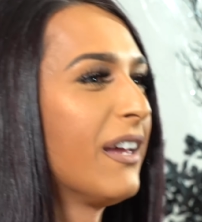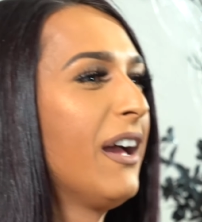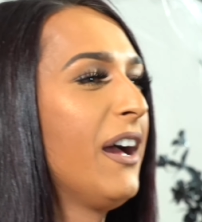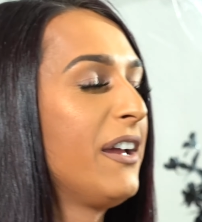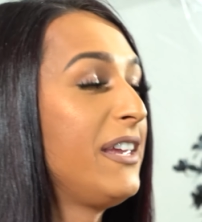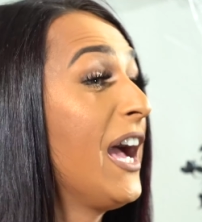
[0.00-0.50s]

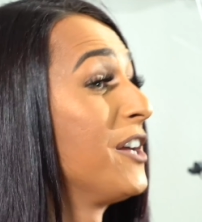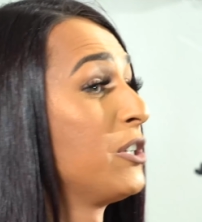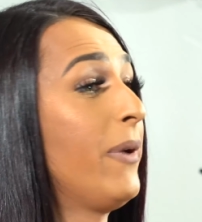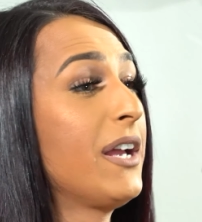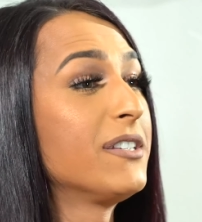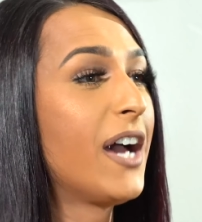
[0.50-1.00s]
Uh, yeah, so
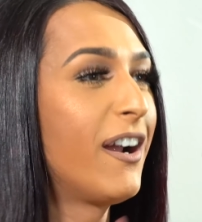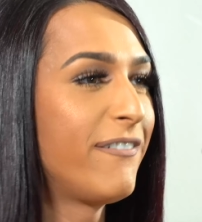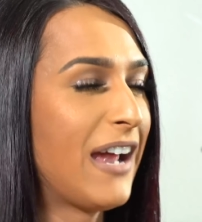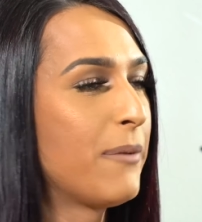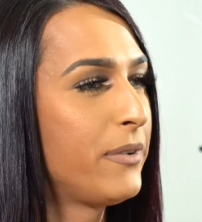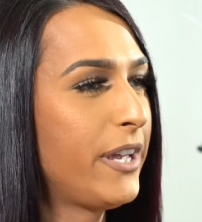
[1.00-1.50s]
my entire
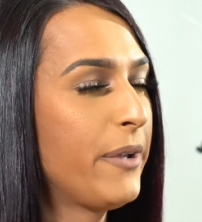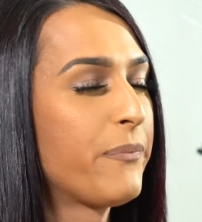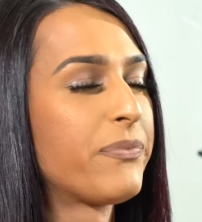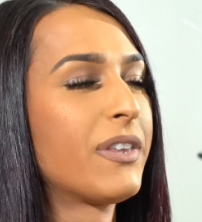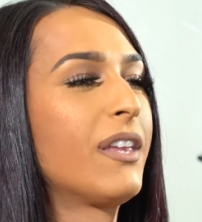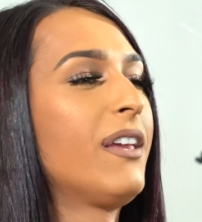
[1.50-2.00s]
family
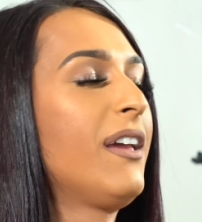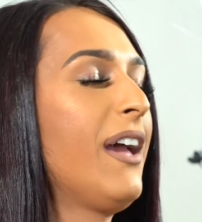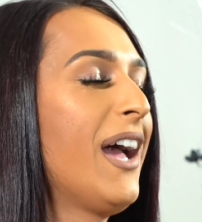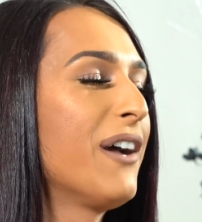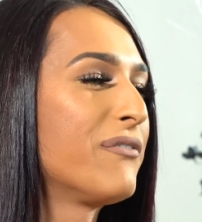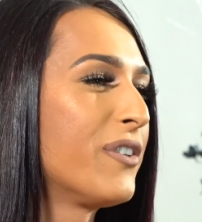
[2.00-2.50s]

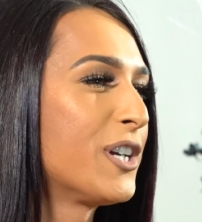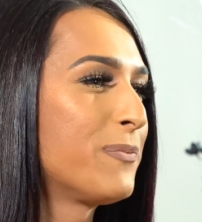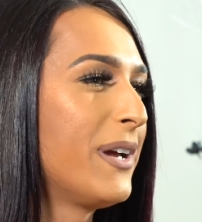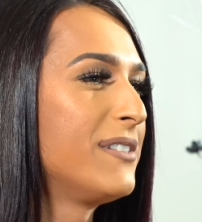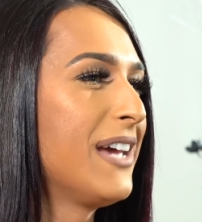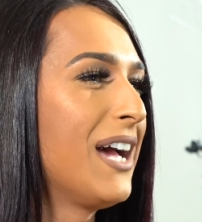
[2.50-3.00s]
at first
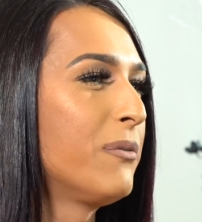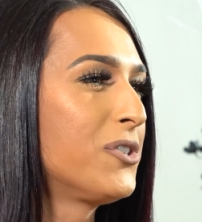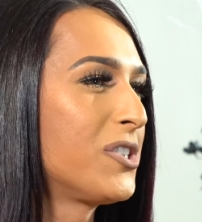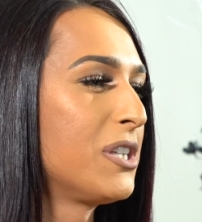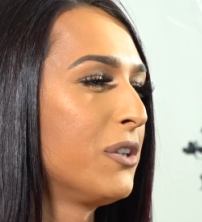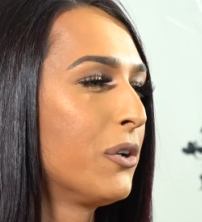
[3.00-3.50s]
my dad was
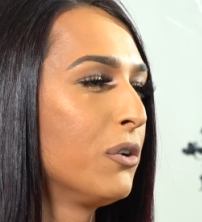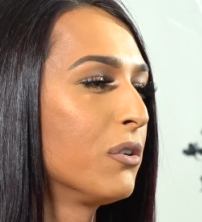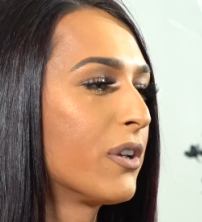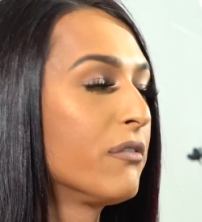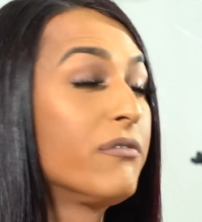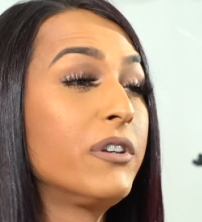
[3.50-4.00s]
just a little
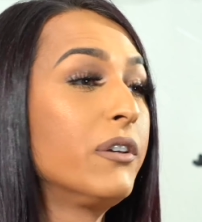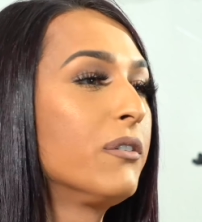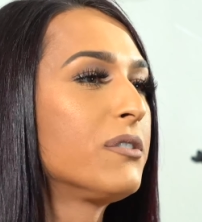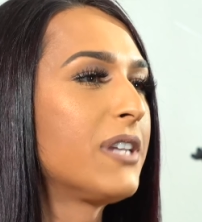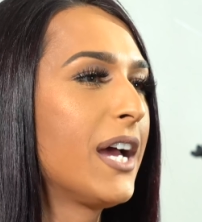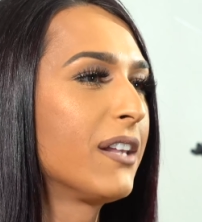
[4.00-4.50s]

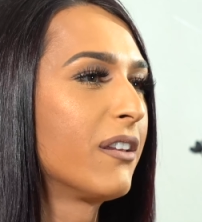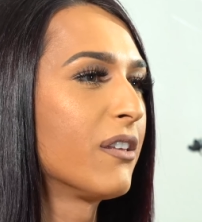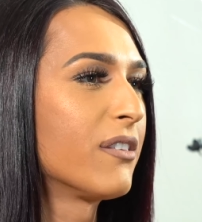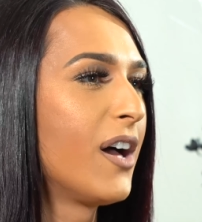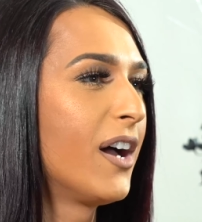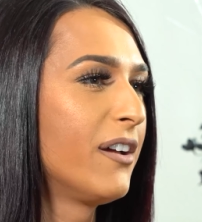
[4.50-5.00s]
confused at the
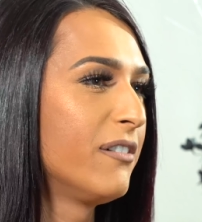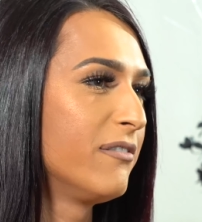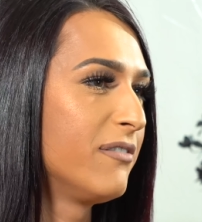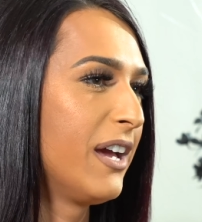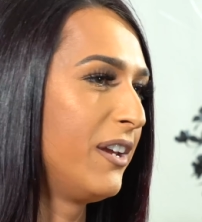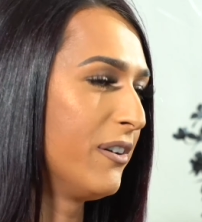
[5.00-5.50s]
thought
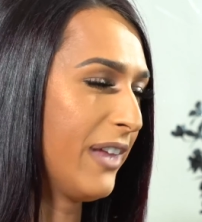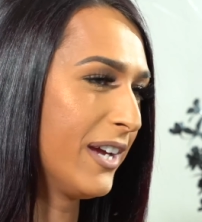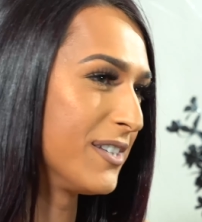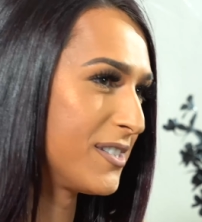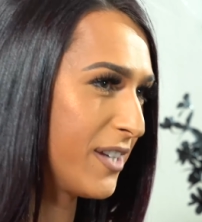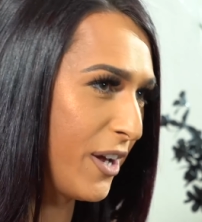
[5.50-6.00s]
of that you know that
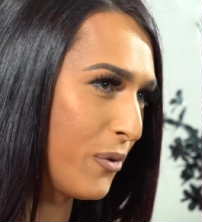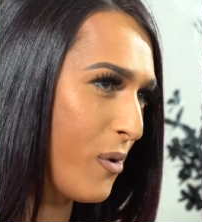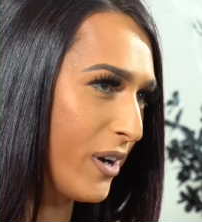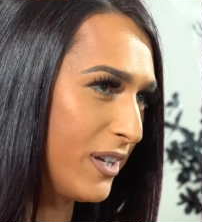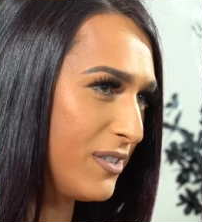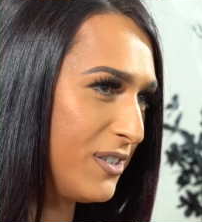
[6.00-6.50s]
his son
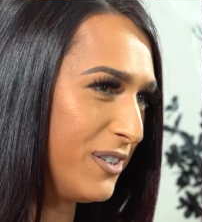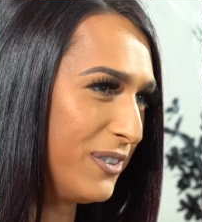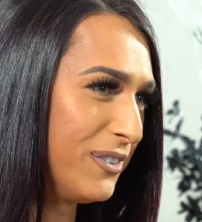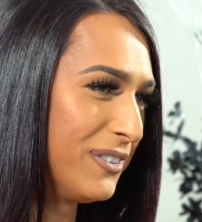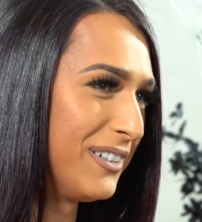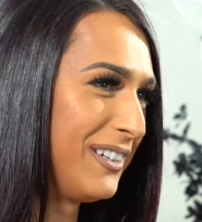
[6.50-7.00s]
wanted oh
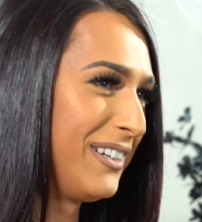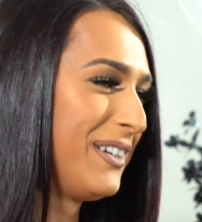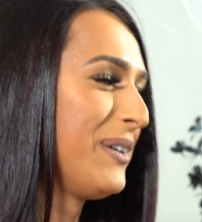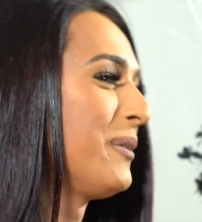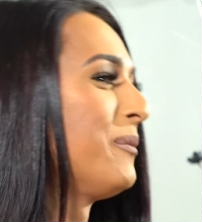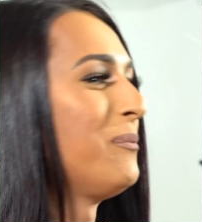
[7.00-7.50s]
to oh
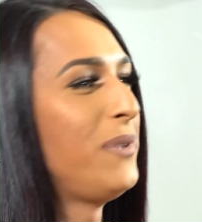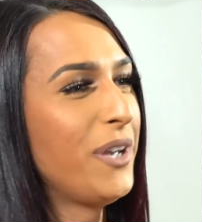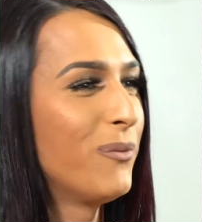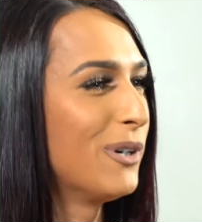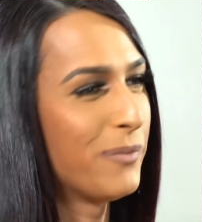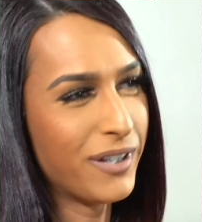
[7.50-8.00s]
be
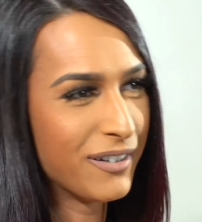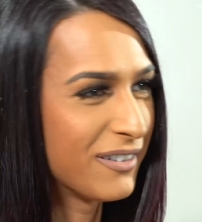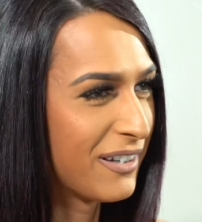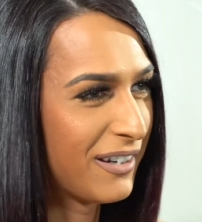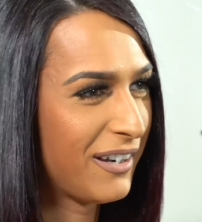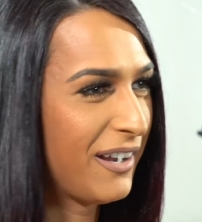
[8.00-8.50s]
a
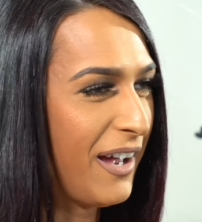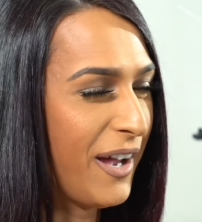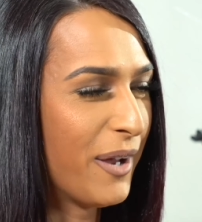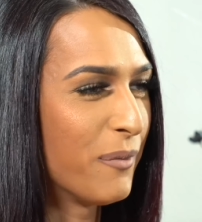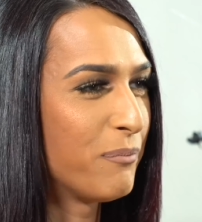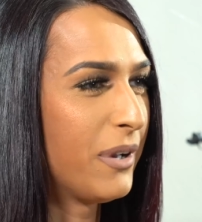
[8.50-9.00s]
woman
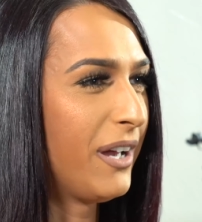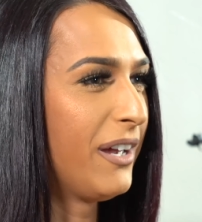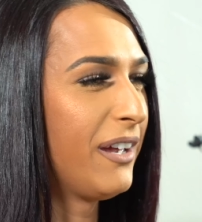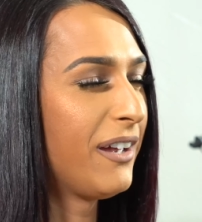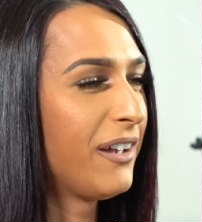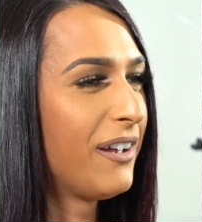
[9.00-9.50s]
um,
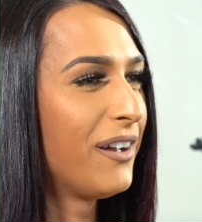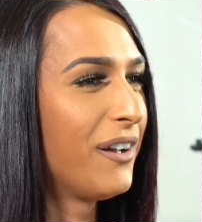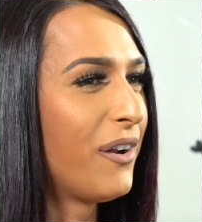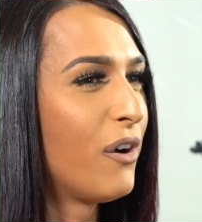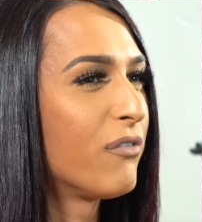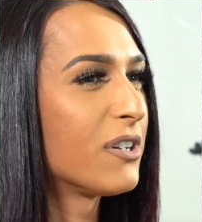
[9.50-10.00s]
but
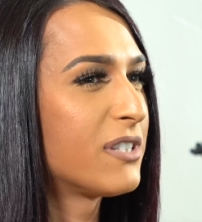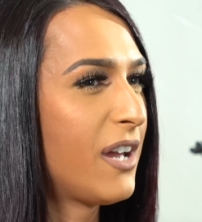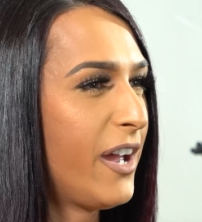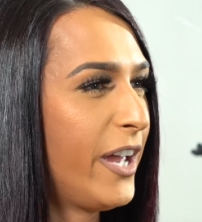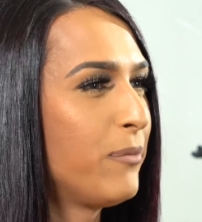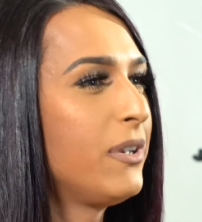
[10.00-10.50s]
over
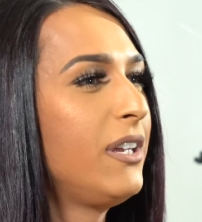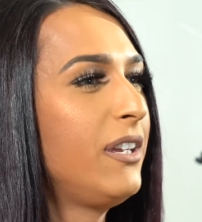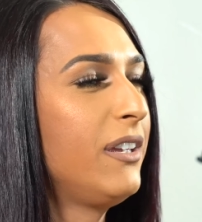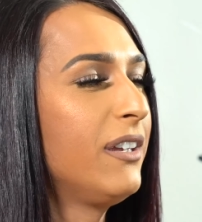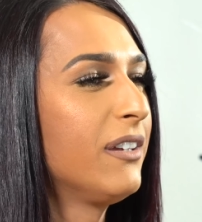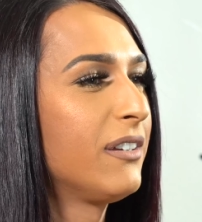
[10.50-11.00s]
time
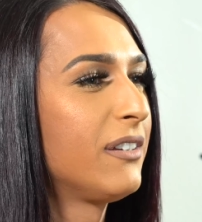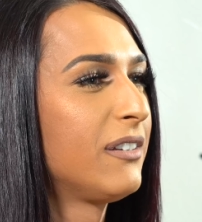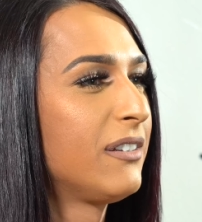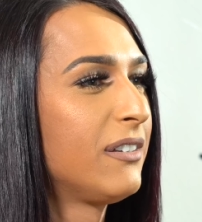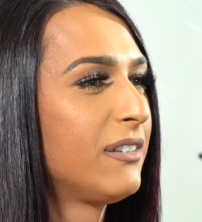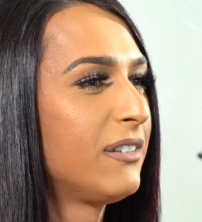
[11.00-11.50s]
he
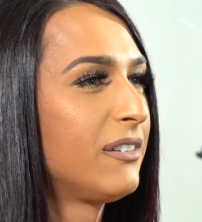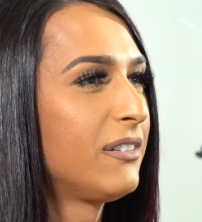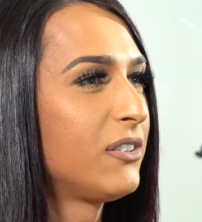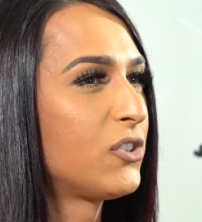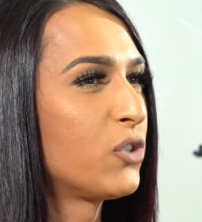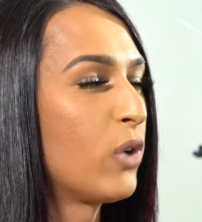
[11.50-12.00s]

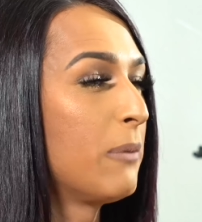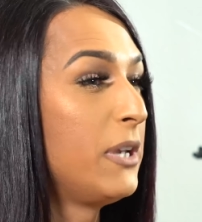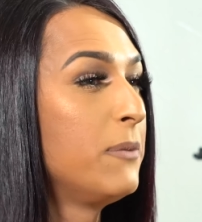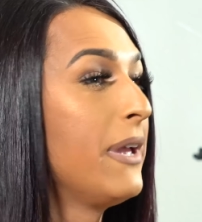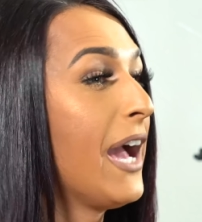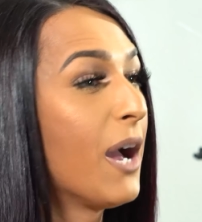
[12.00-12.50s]
just wanted
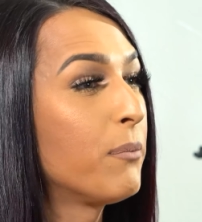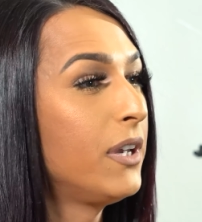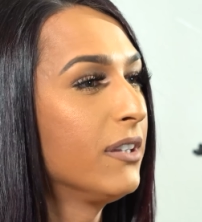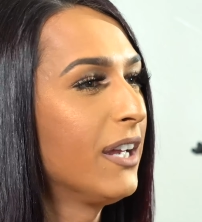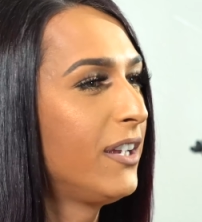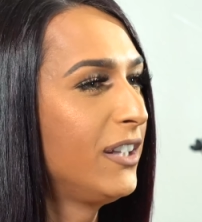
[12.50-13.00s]
me to be
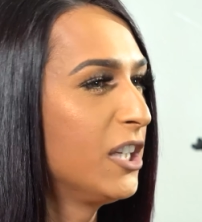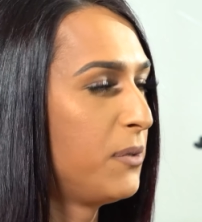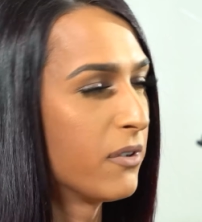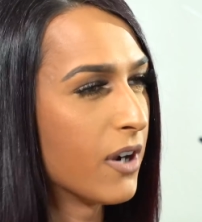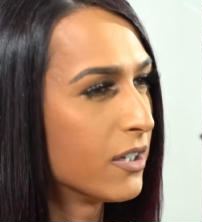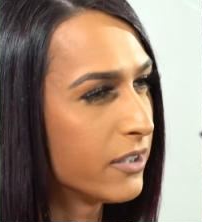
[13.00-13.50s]
happy and that he loves
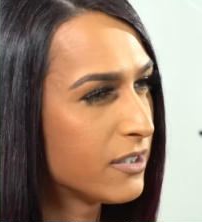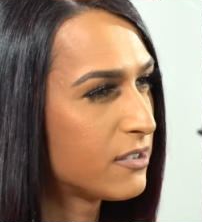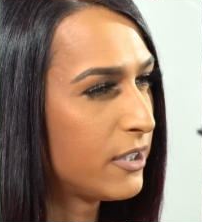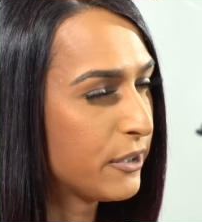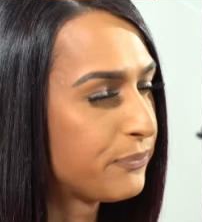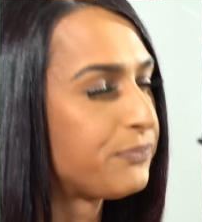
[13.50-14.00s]
me regardless
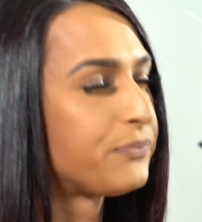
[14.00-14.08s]
you know